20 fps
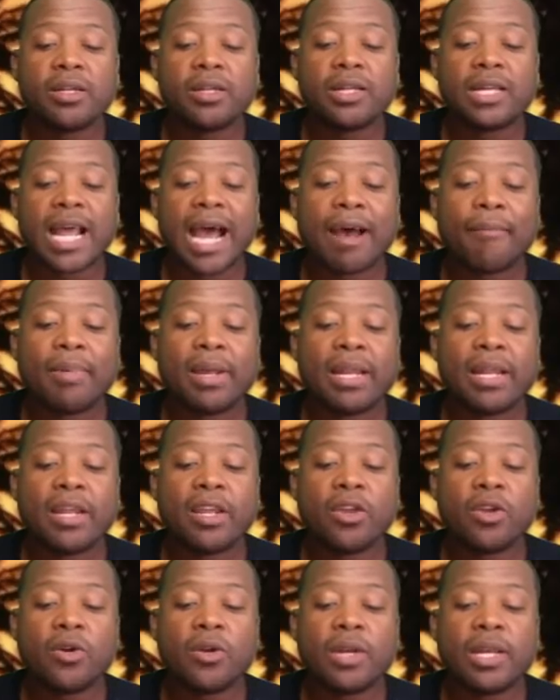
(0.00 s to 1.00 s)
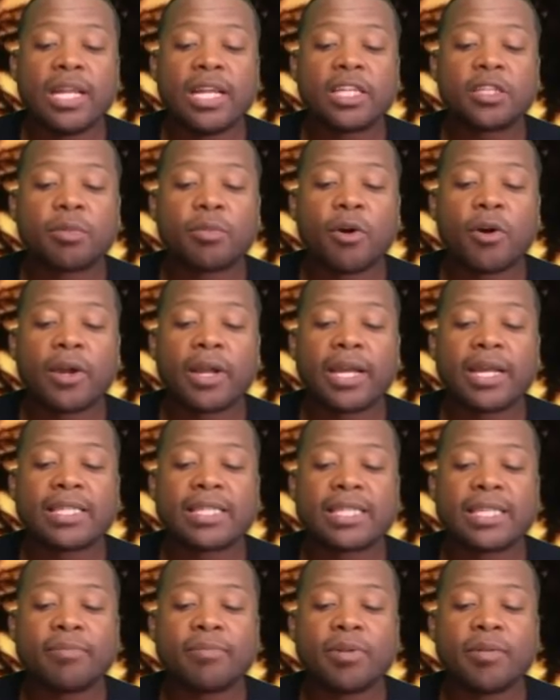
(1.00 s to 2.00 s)
to dominate your niche market
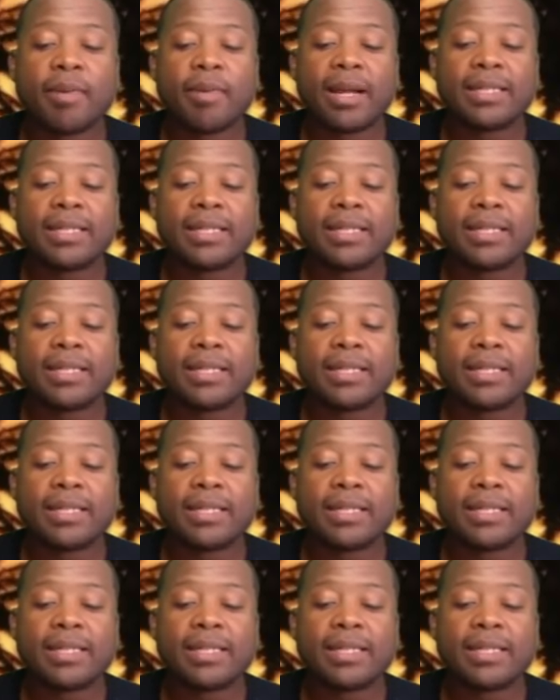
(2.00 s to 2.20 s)
simply